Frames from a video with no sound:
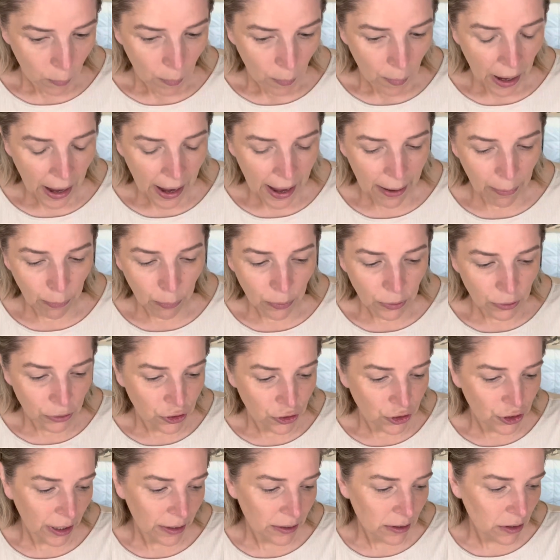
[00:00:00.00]
I will
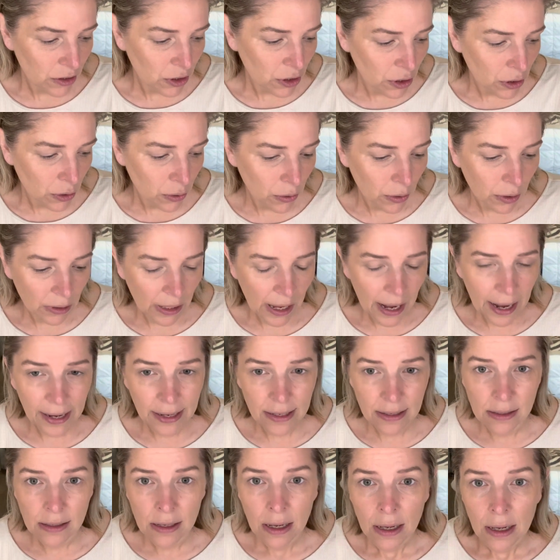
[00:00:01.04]
just
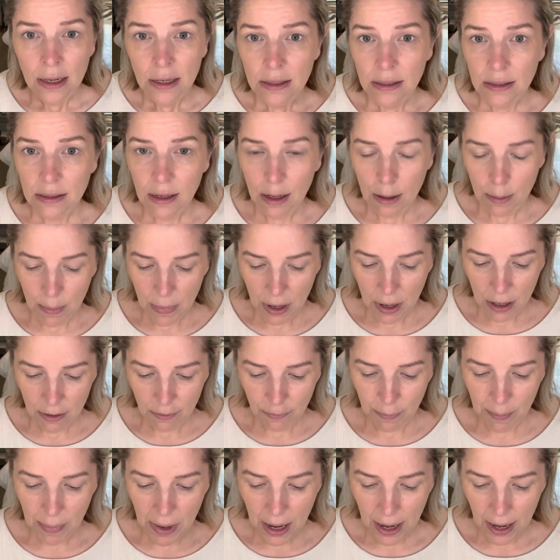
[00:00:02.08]
utilize some of
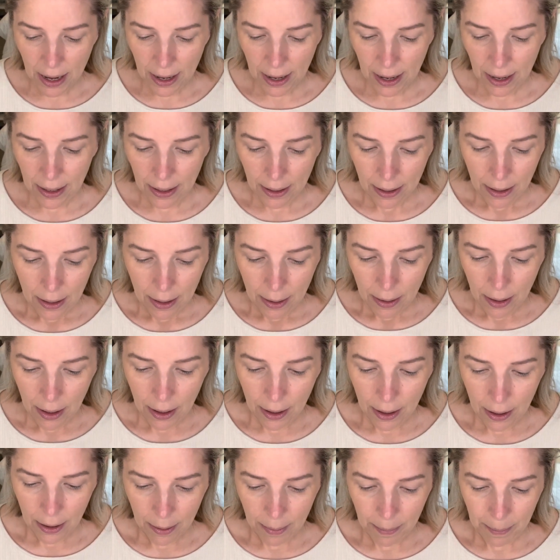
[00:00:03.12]
my
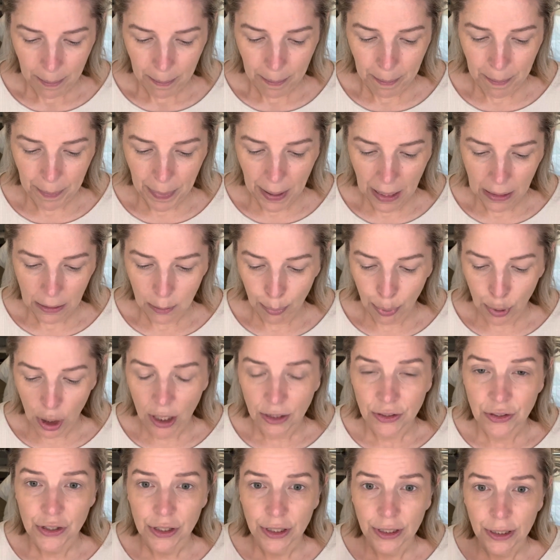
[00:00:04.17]
Bella
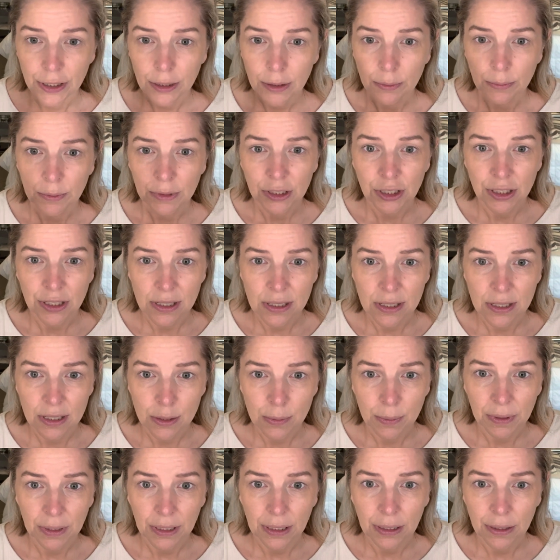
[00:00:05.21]
bronzer, which is this
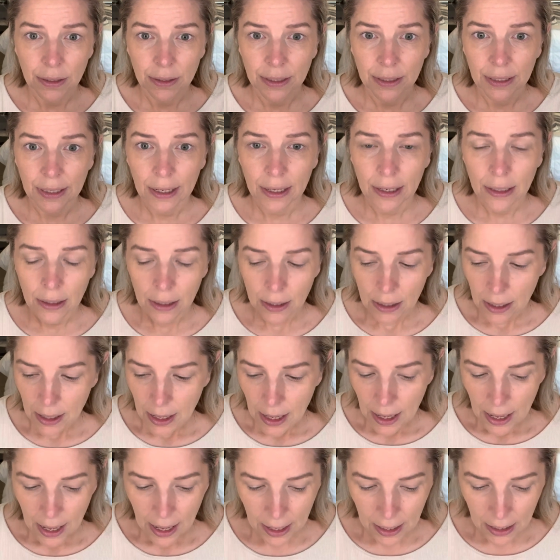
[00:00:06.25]
one here again,
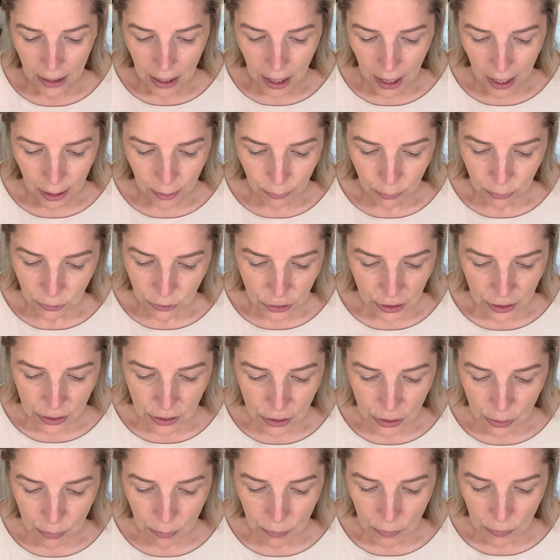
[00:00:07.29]
and I will just
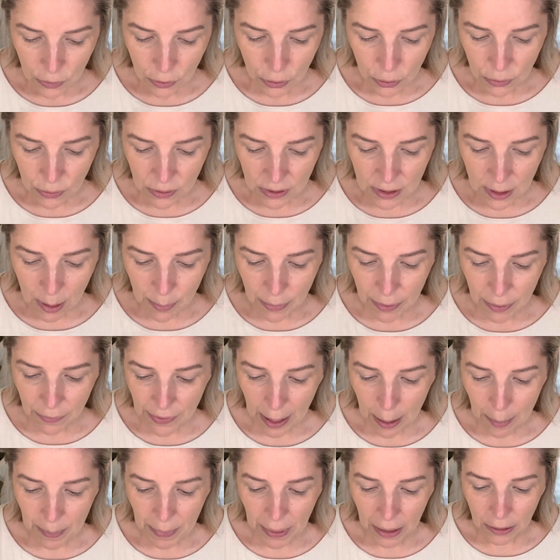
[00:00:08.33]
use some of
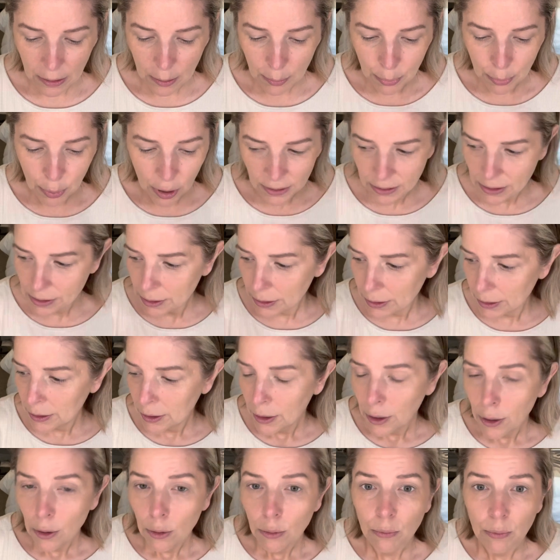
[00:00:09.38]
that Bella bronzer
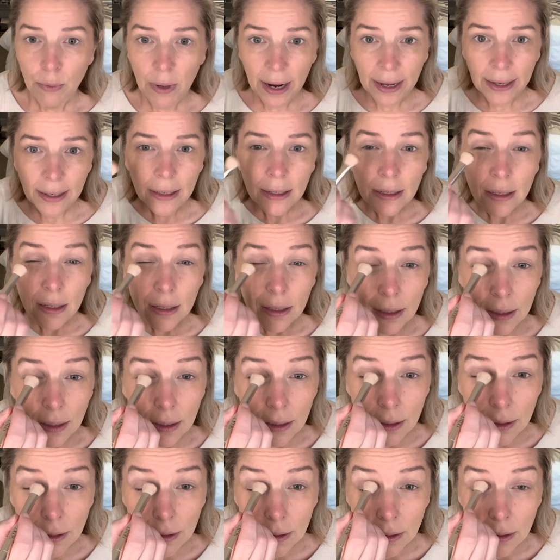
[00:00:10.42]
right
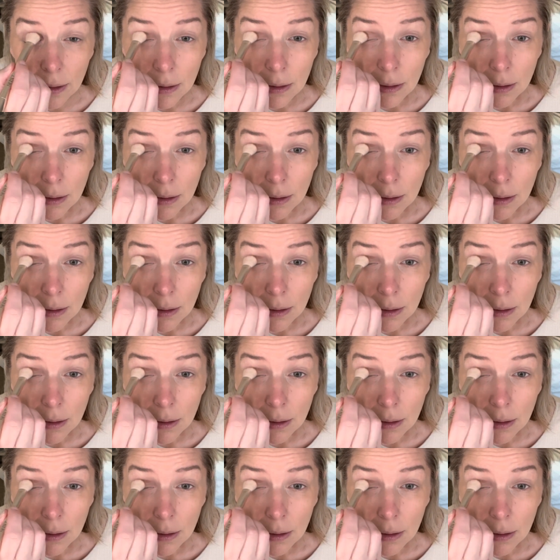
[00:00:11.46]
in